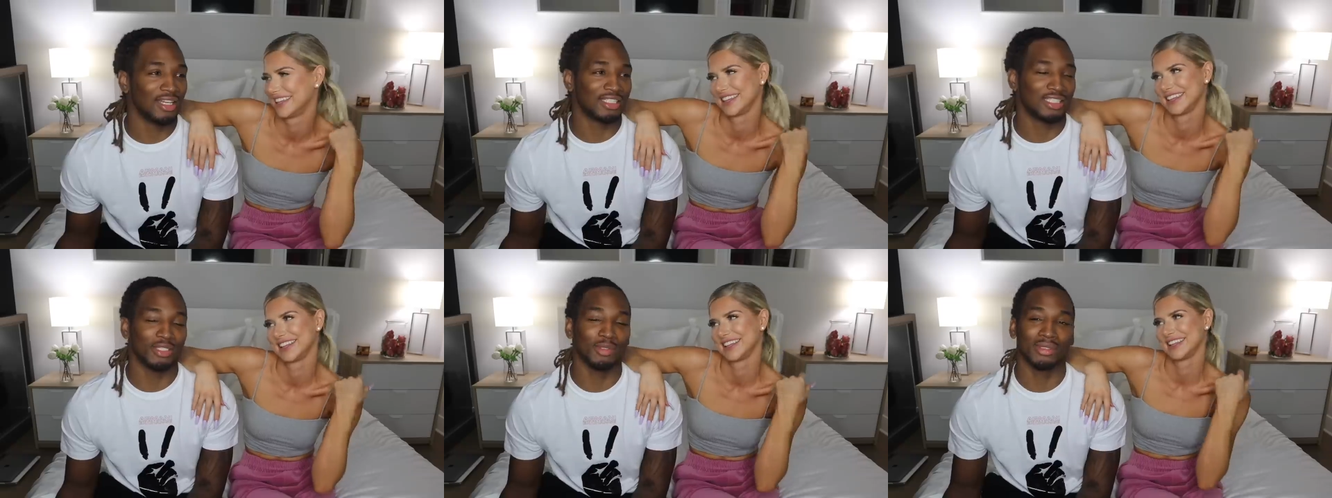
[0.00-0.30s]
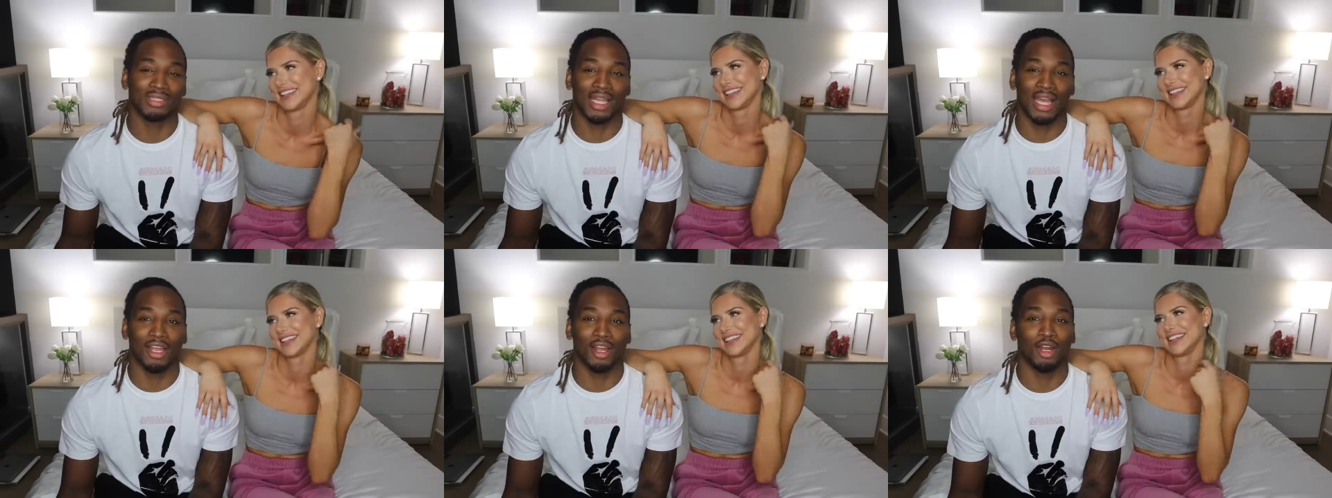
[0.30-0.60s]
Speaker 1: And she
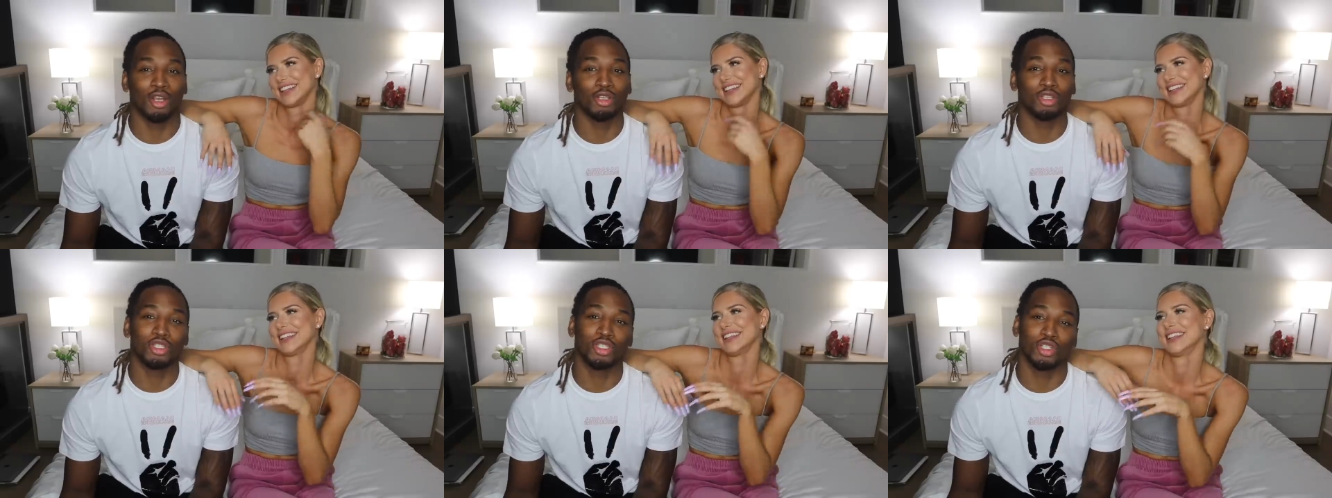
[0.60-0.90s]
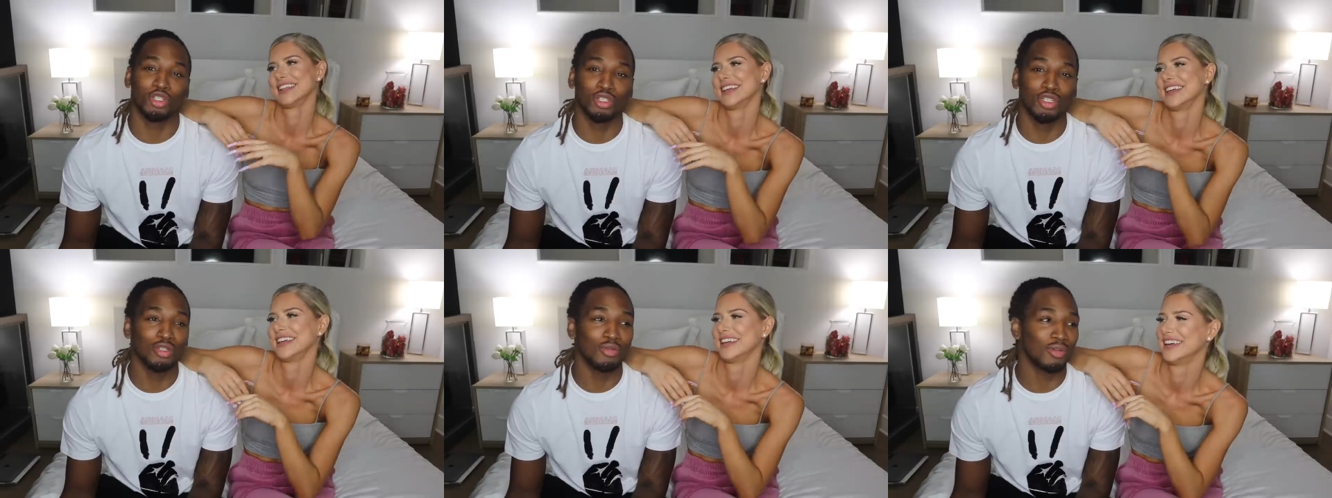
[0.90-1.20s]
was like, are you
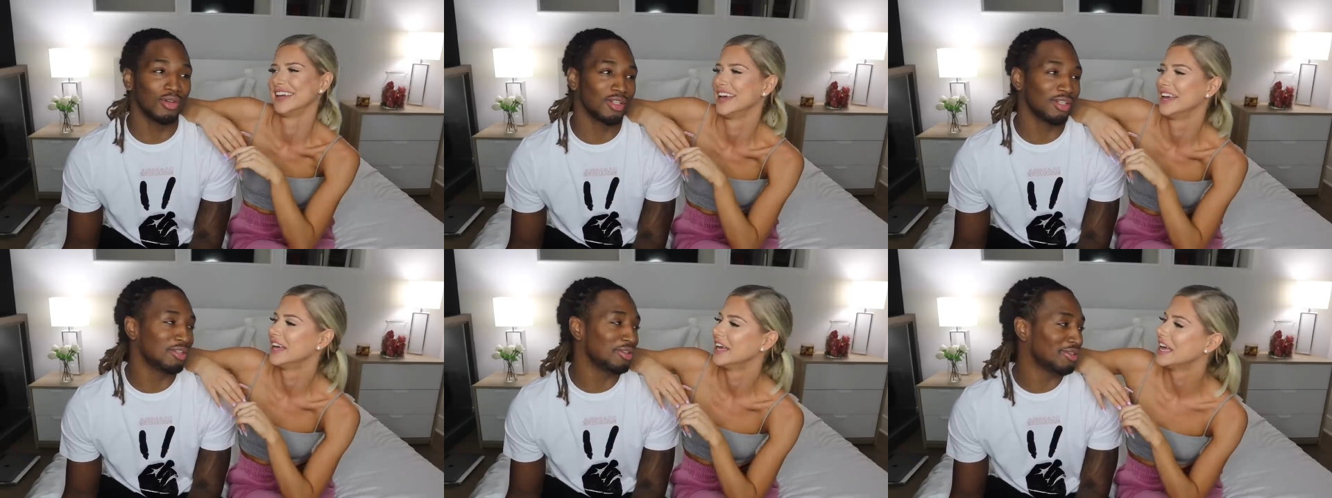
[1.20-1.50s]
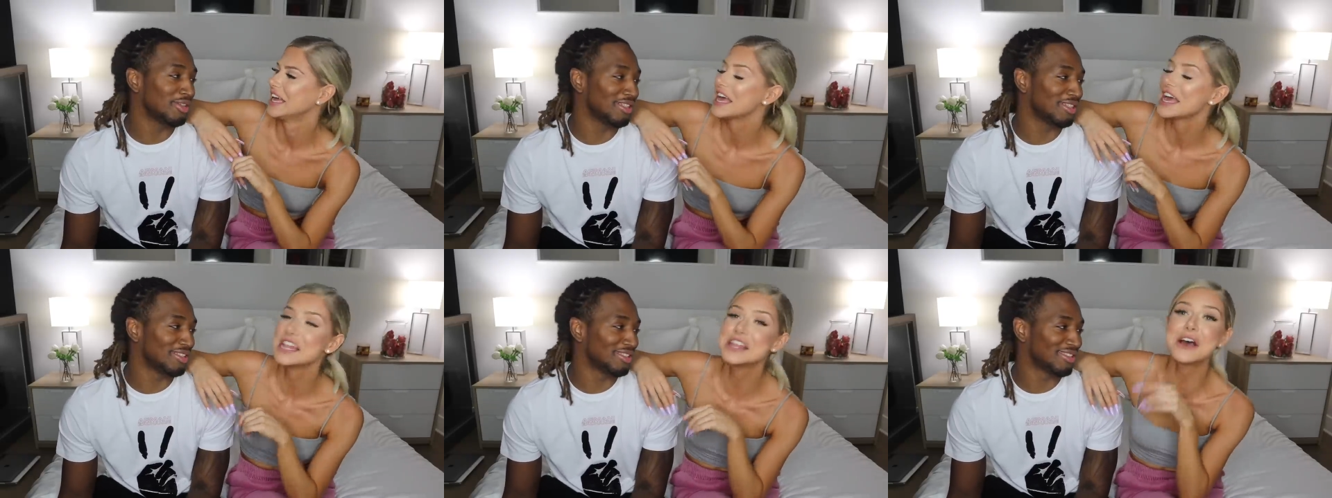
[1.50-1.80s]
sure you want
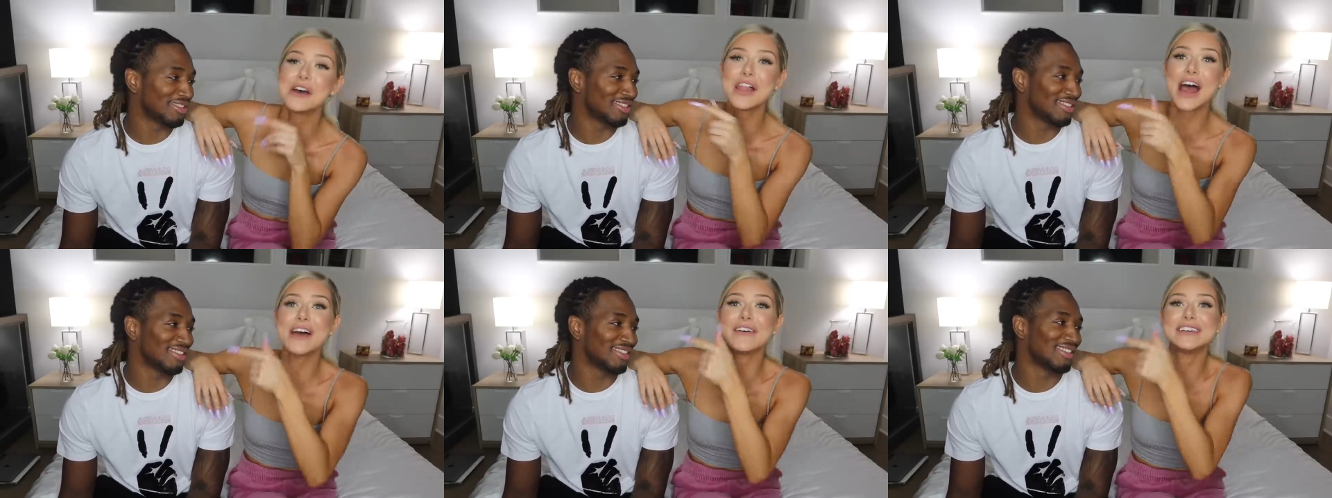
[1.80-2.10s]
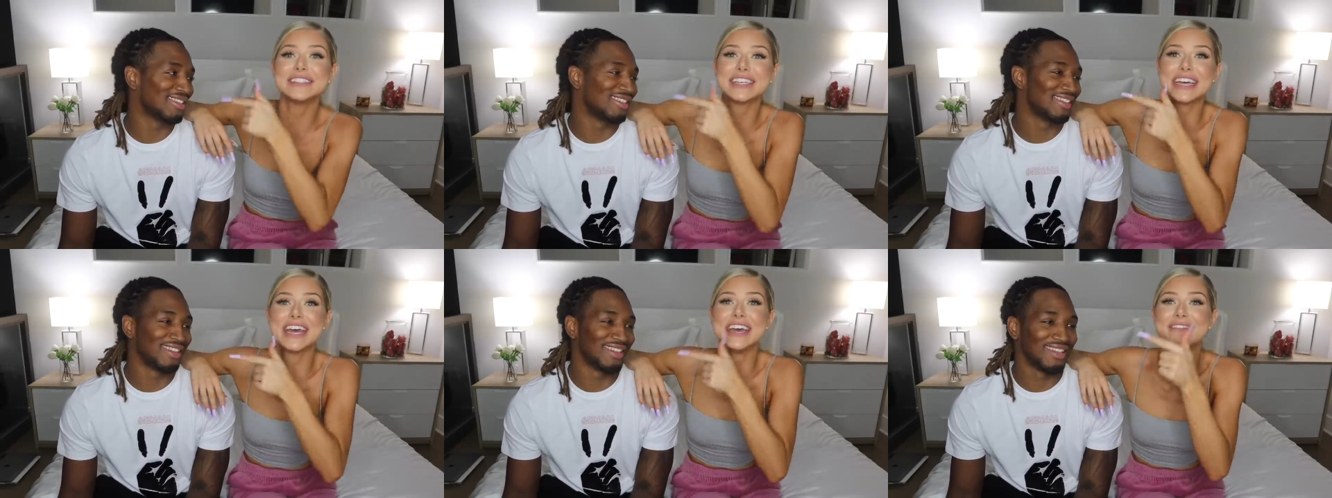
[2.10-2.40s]
to do this? No,
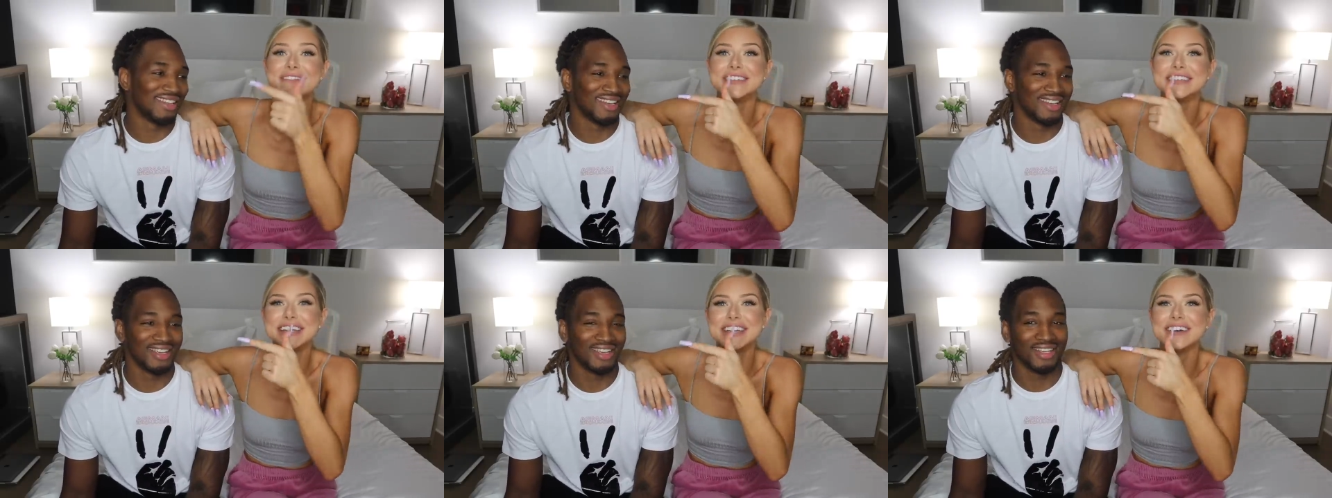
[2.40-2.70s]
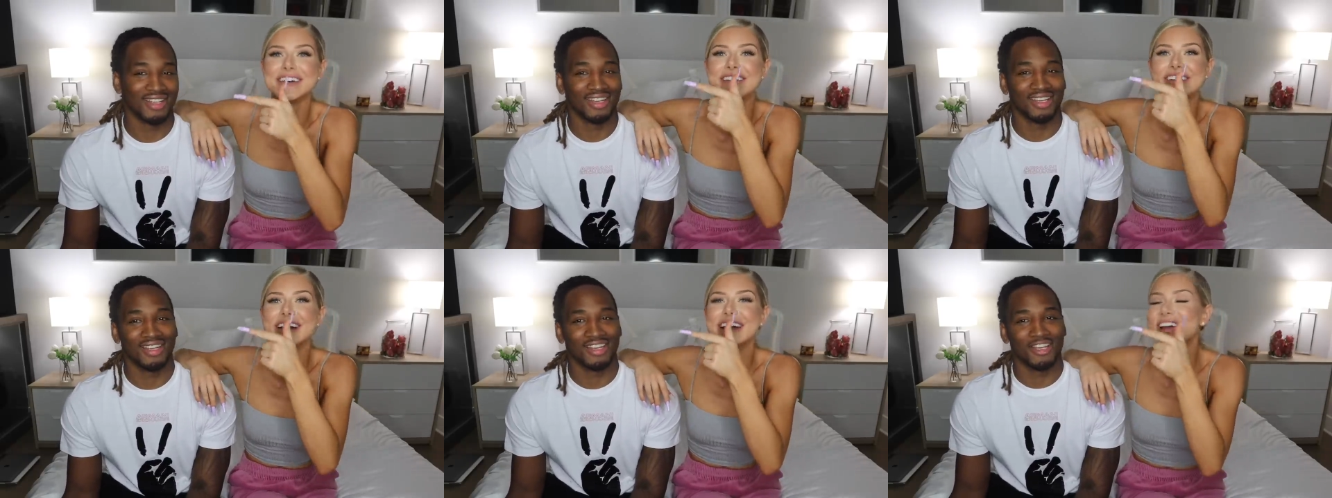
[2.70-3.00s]
Speaker 2: that was him
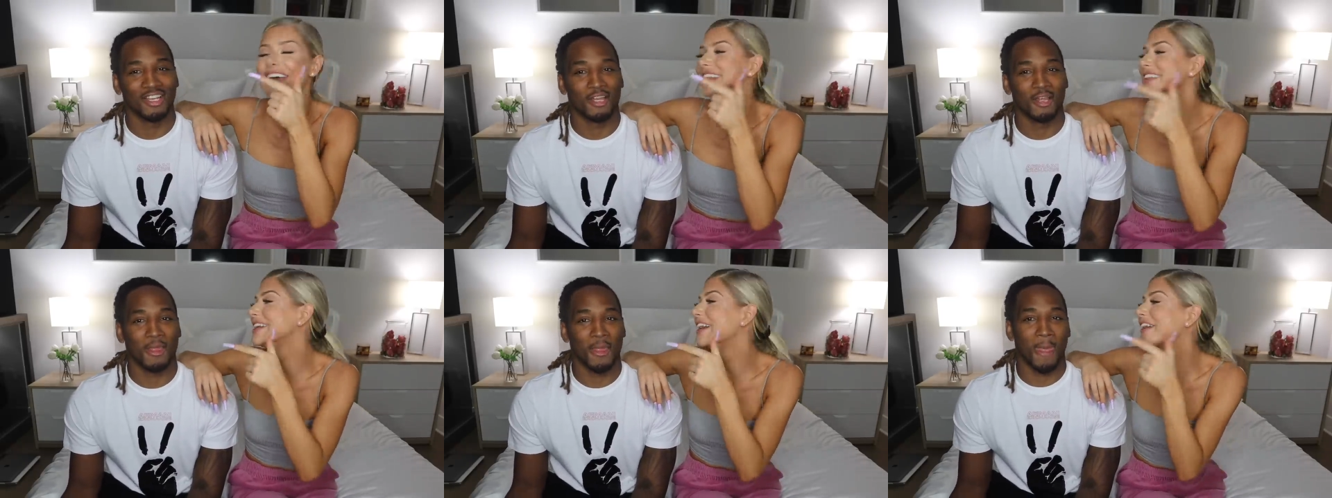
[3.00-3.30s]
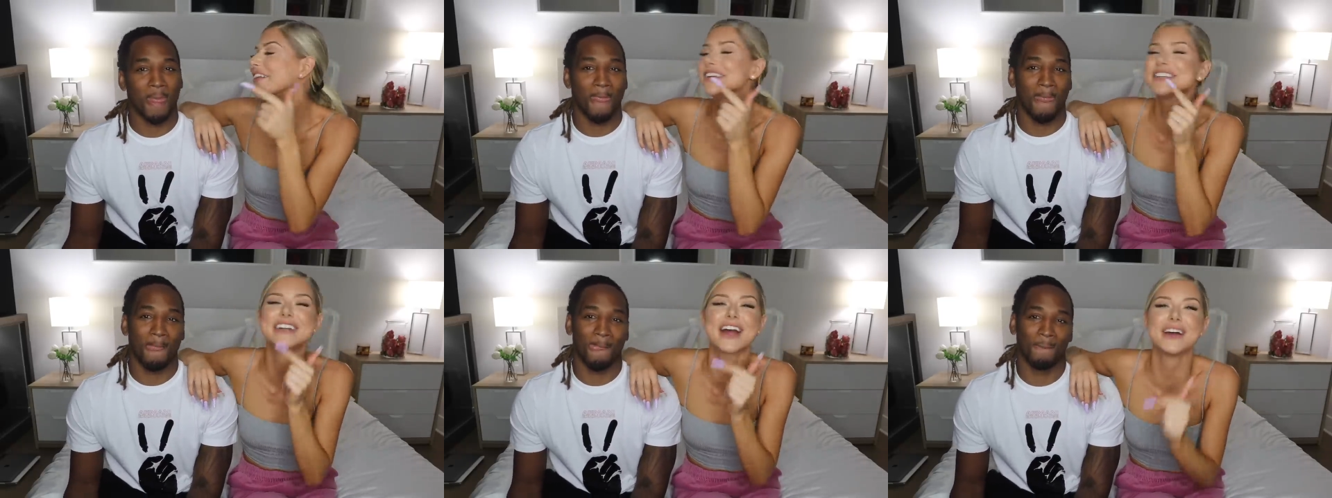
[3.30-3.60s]
too.
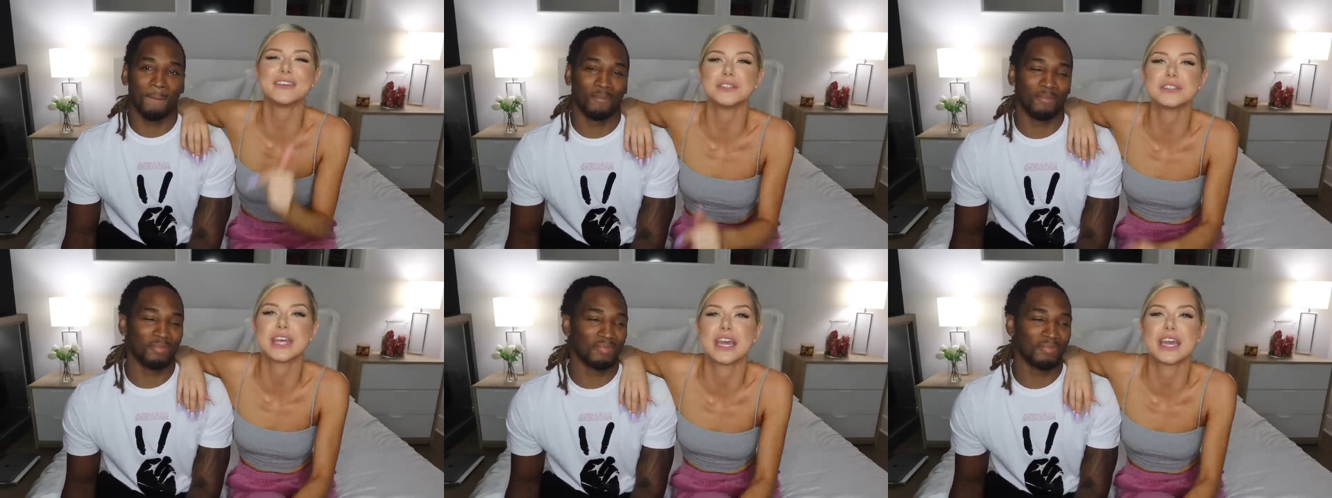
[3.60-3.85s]
No, Charles